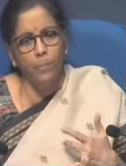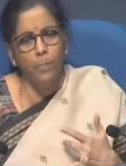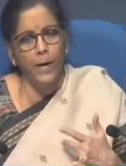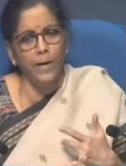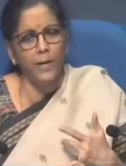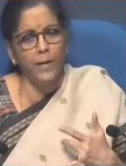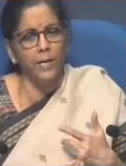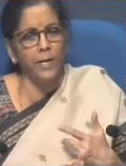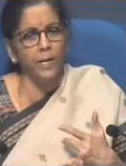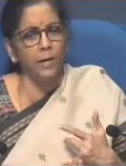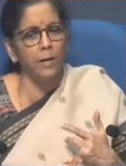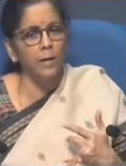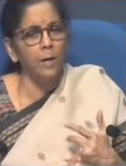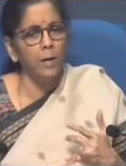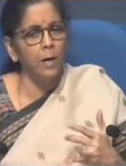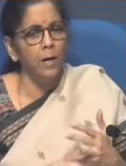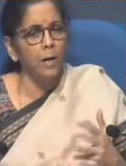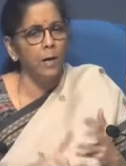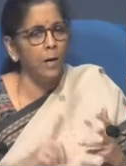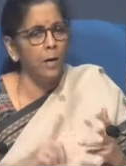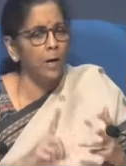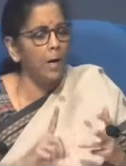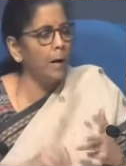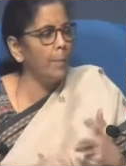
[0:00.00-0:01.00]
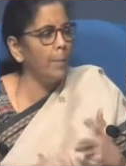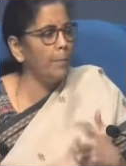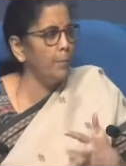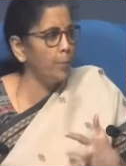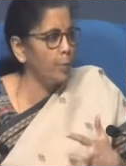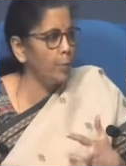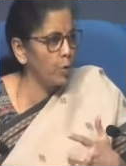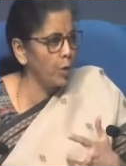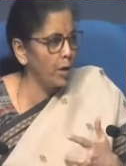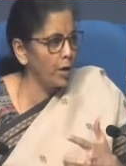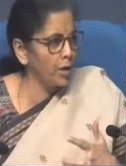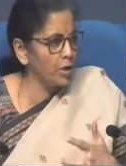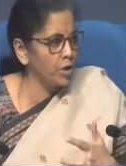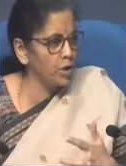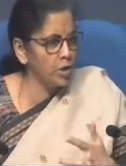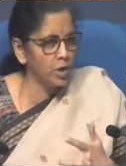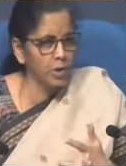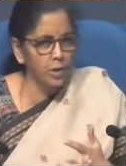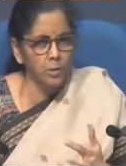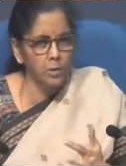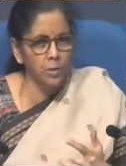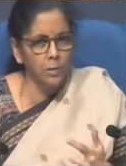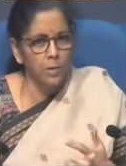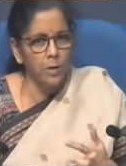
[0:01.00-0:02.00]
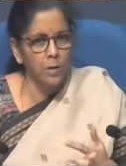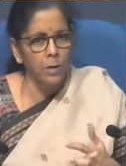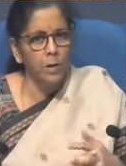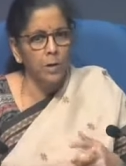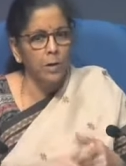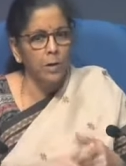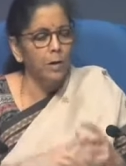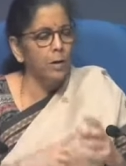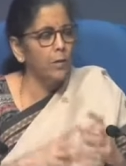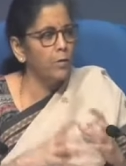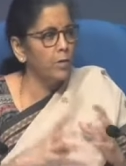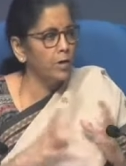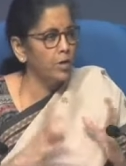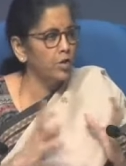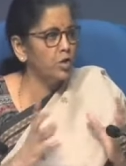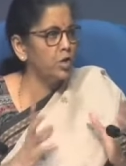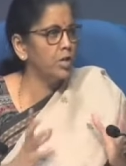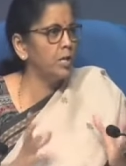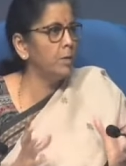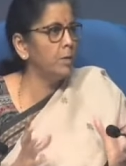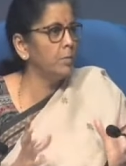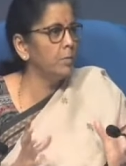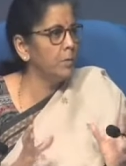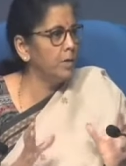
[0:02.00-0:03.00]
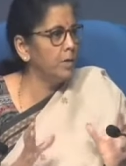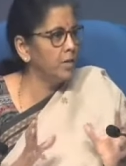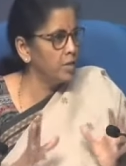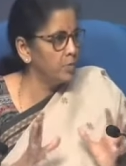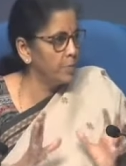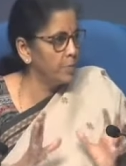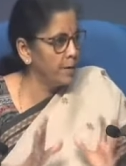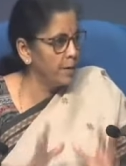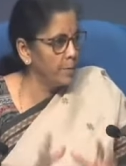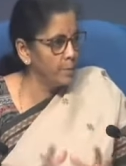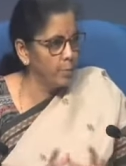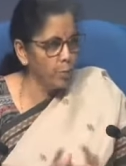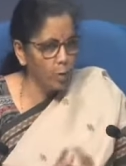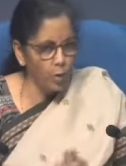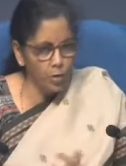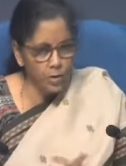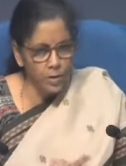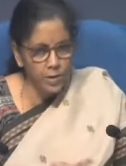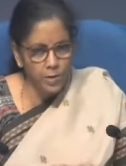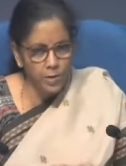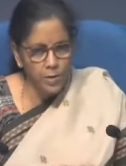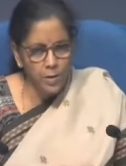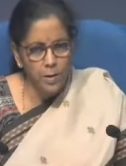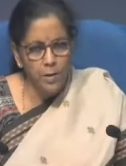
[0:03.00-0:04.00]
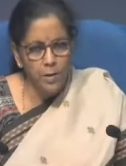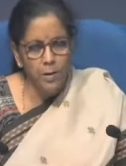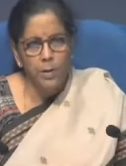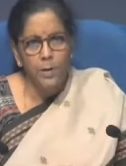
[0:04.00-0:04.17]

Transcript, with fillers: mining cum production regime is being brought in.